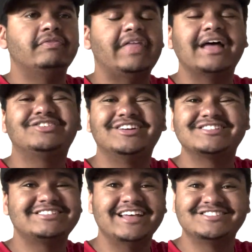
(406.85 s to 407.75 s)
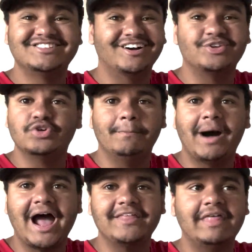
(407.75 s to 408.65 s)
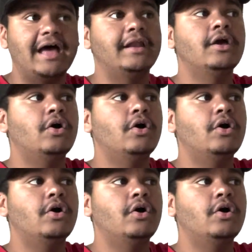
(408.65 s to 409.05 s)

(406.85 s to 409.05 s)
That's going to stay stuck in your mind that